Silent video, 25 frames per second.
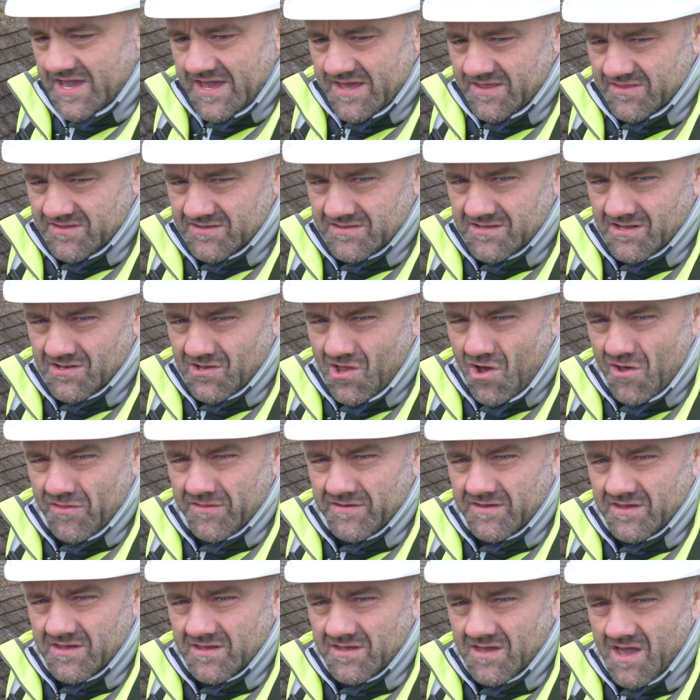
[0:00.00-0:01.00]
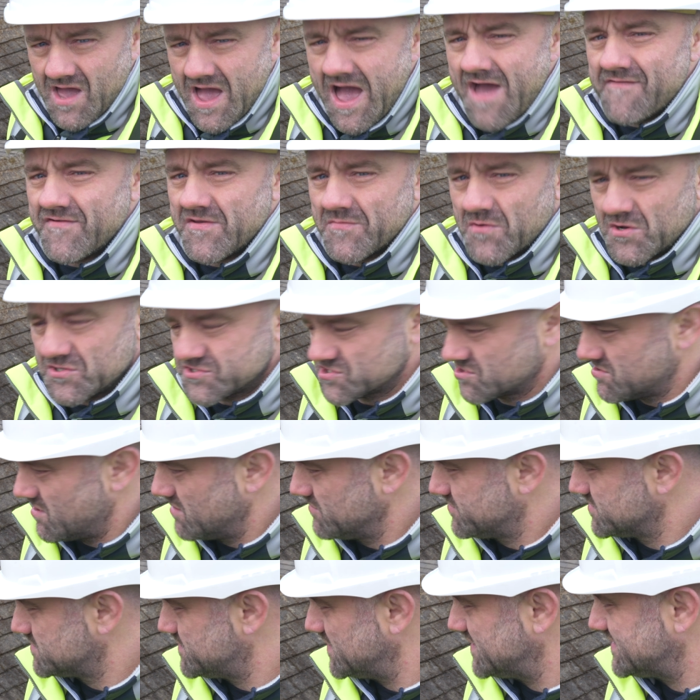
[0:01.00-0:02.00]
here, a lot of the heavy moss
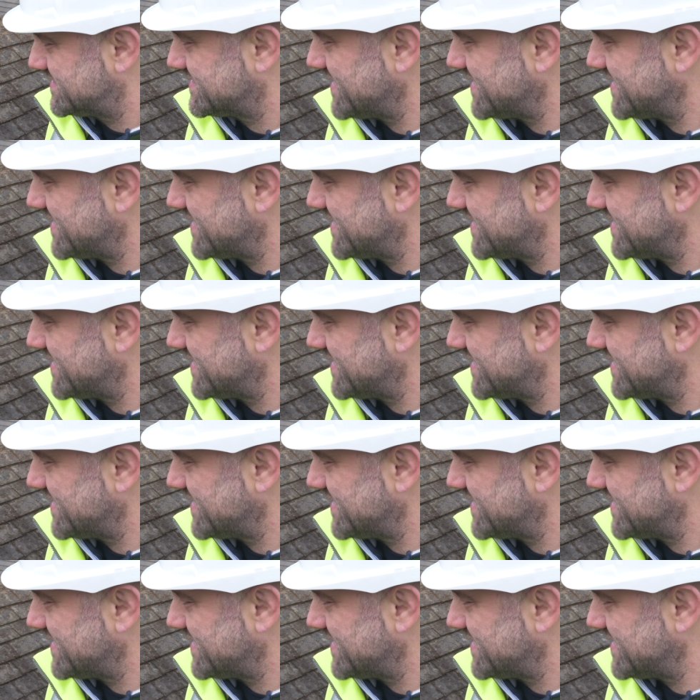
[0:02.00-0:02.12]
growth has been